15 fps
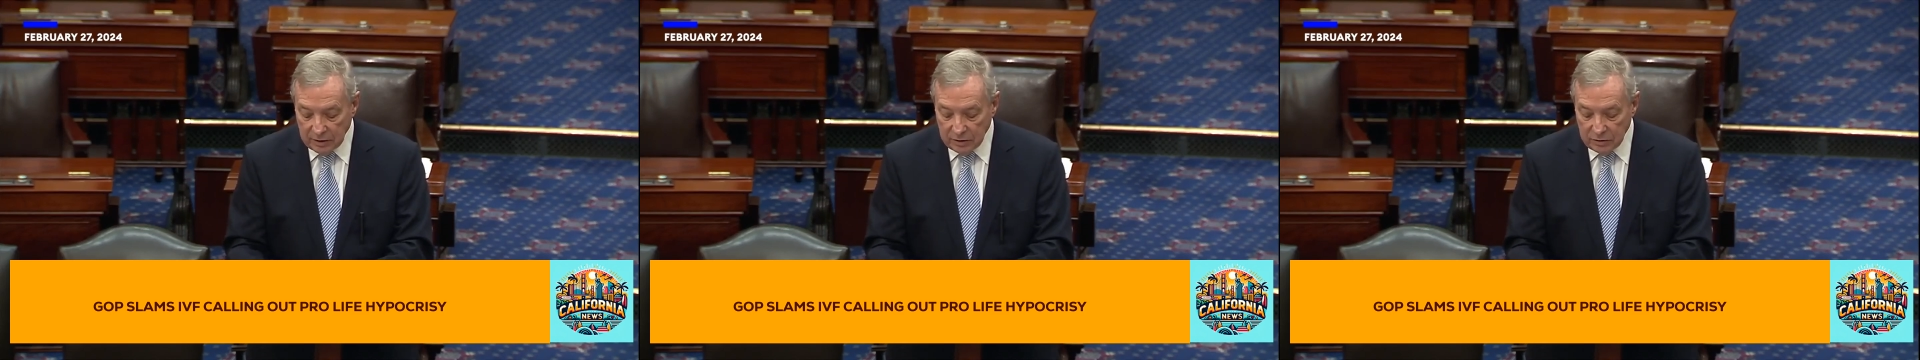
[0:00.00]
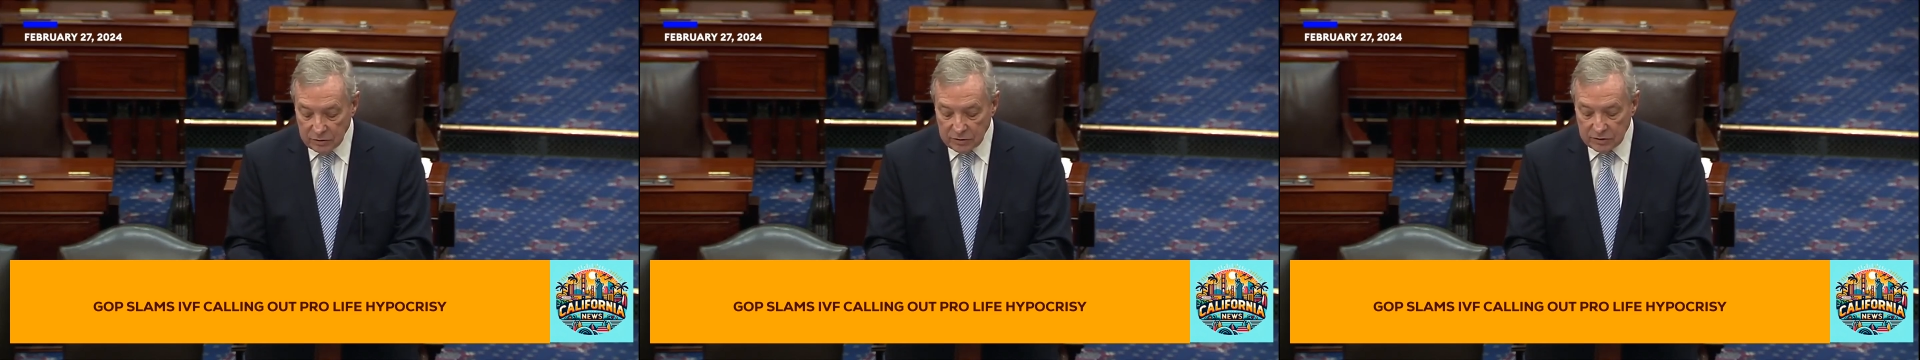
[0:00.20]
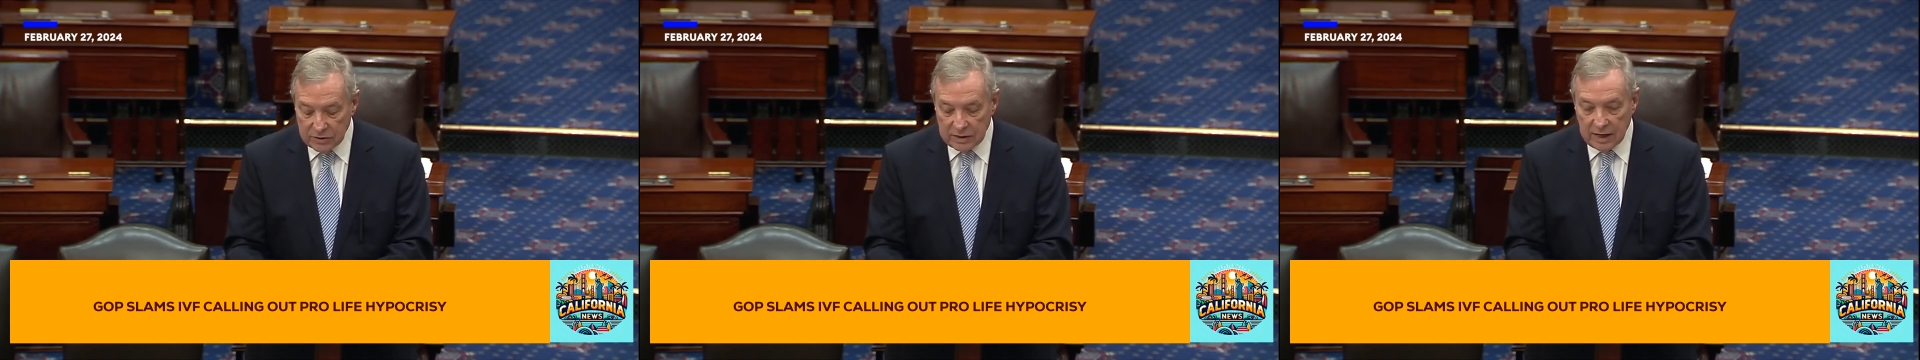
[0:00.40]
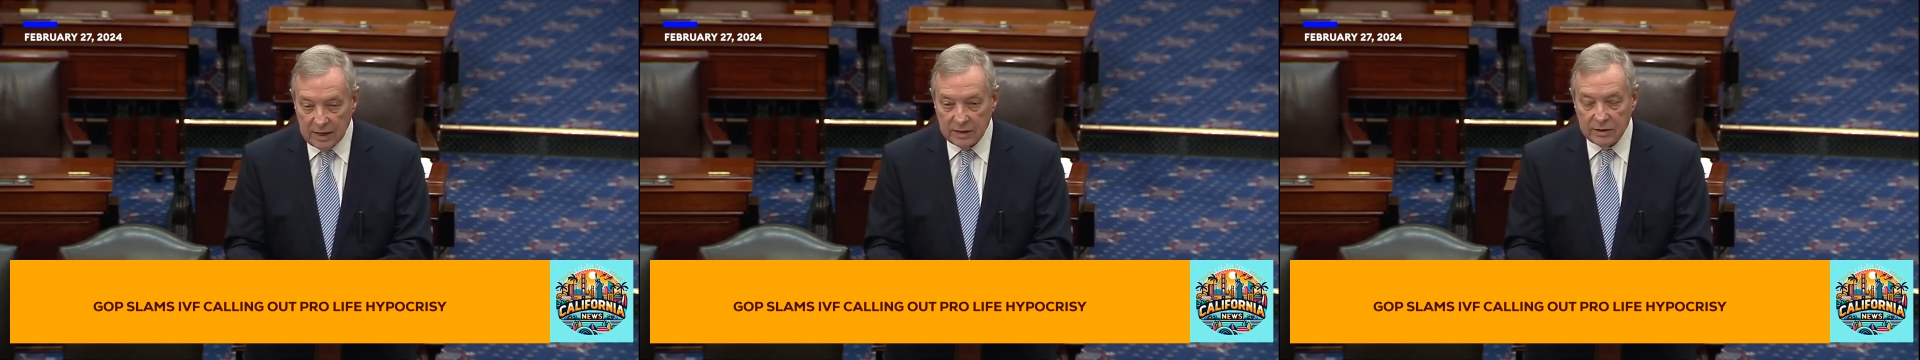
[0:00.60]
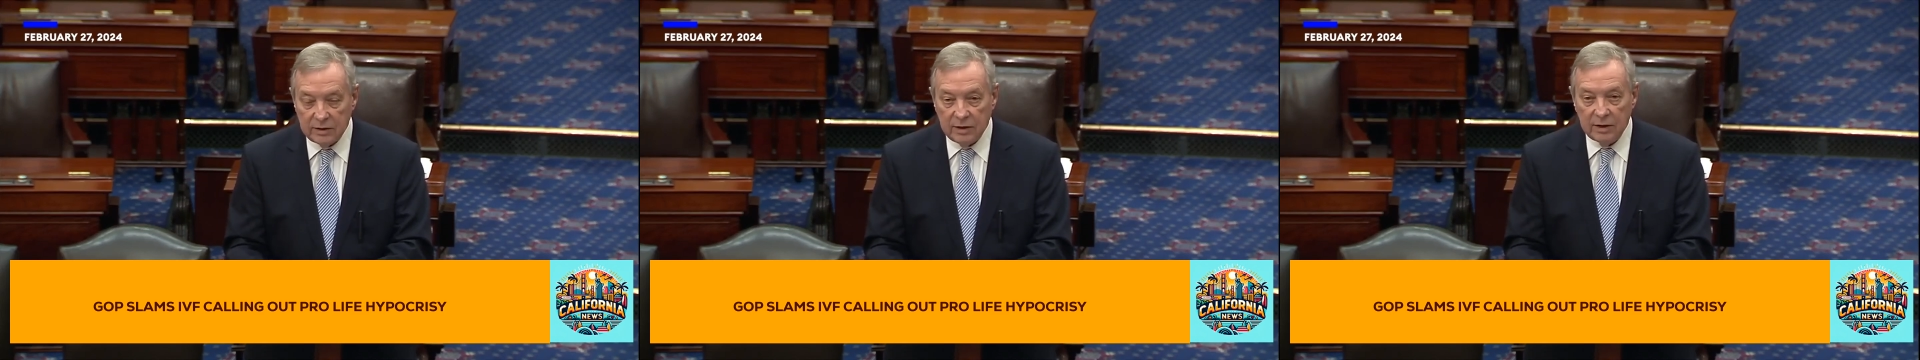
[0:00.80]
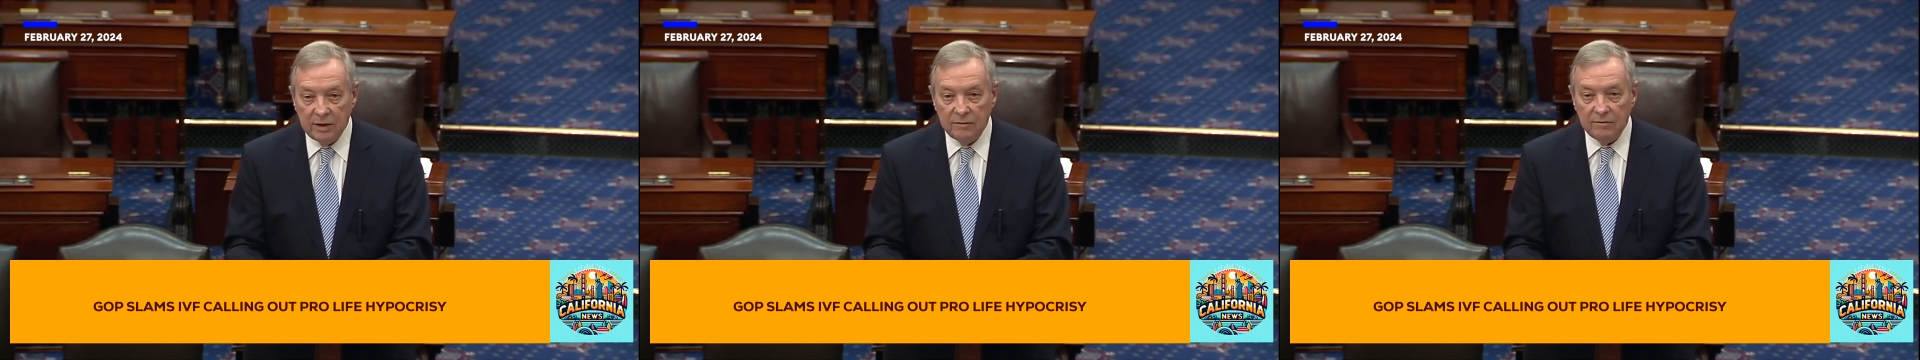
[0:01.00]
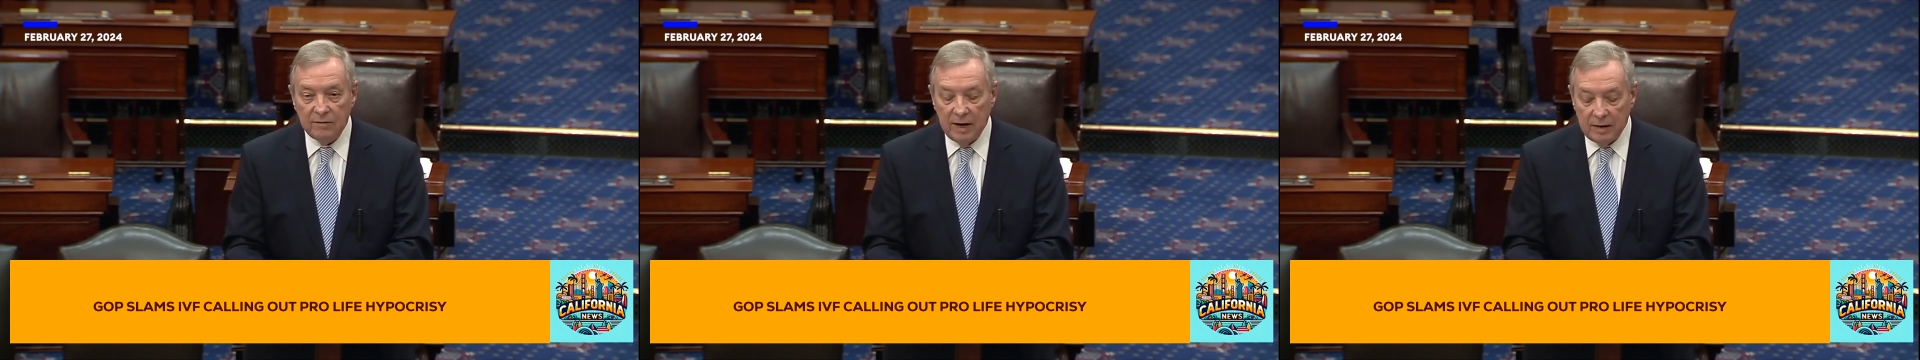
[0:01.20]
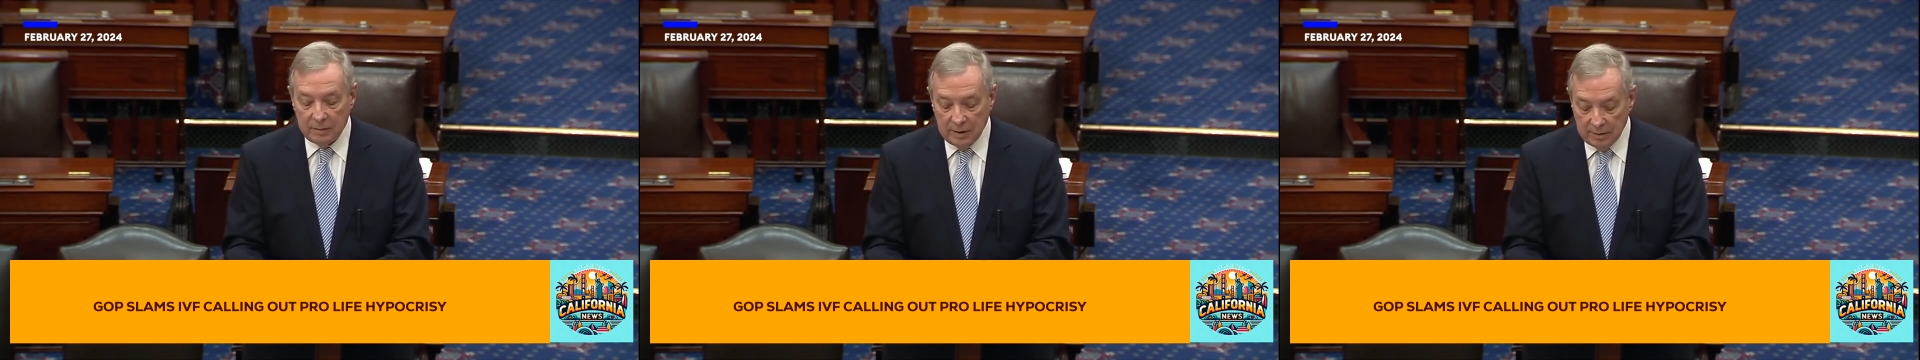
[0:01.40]
the use of solitary
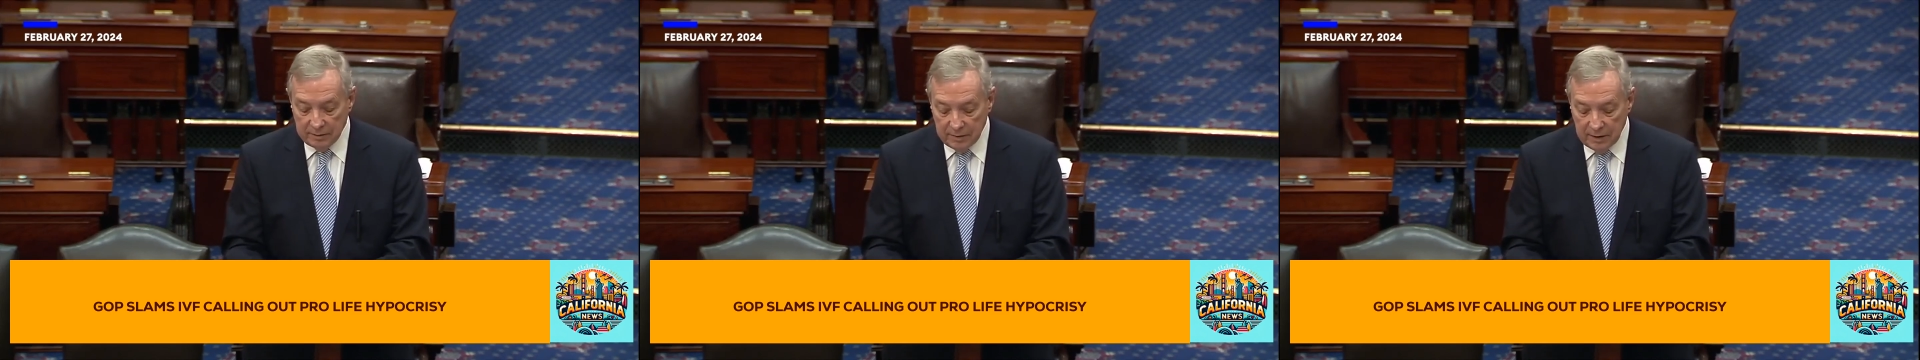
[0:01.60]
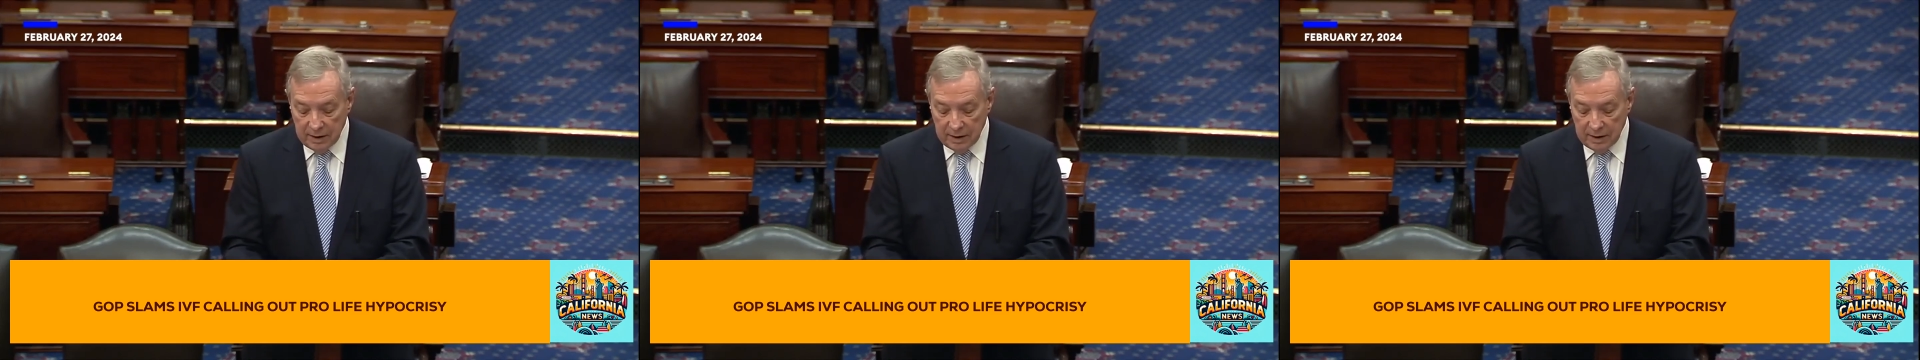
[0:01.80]
confinement